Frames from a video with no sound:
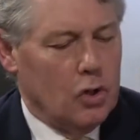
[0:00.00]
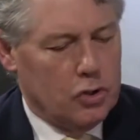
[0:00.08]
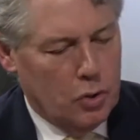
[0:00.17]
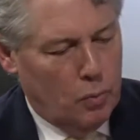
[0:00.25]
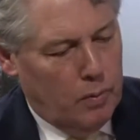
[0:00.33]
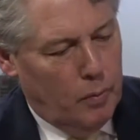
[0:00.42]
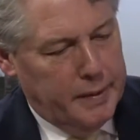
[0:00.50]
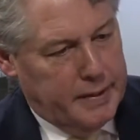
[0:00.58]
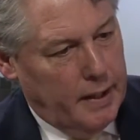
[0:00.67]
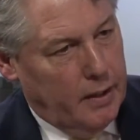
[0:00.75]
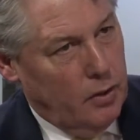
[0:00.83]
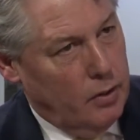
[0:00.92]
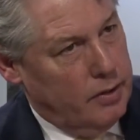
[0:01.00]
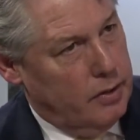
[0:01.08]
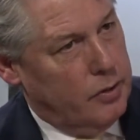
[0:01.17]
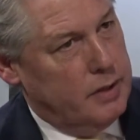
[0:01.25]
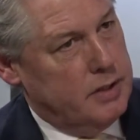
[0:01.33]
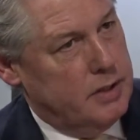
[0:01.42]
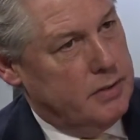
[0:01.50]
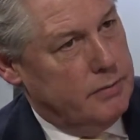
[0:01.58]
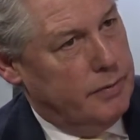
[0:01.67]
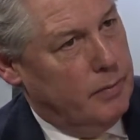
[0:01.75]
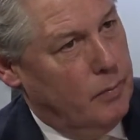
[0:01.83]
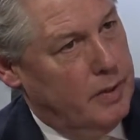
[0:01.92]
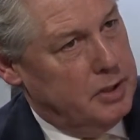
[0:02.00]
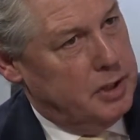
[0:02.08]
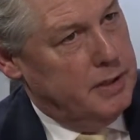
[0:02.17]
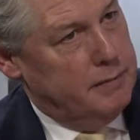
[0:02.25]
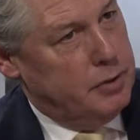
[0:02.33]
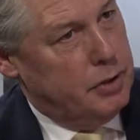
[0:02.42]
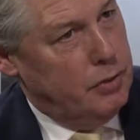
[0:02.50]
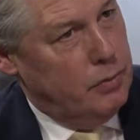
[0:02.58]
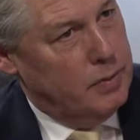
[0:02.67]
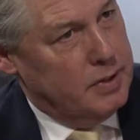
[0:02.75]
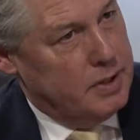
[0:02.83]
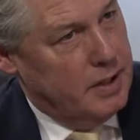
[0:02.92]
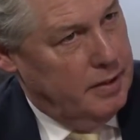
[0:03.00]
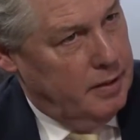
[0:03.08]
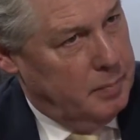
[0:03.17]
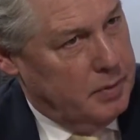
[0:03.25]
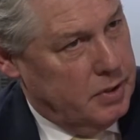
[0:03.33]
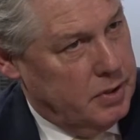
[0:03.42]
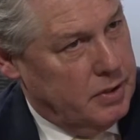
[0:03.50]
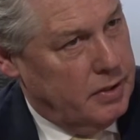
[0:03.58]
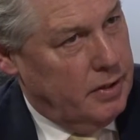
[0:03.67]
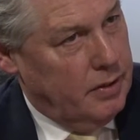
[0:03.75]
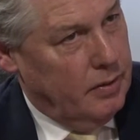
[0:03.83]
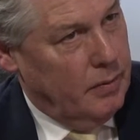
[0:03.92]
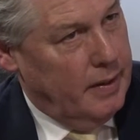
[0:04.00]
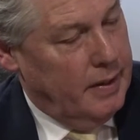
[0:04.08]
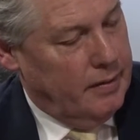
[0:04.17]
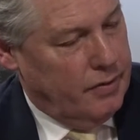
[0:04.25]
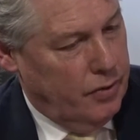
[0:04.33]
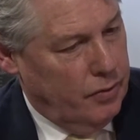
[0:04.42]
So when we take a look at the transition from when Chief Chu was in the position that you're in to,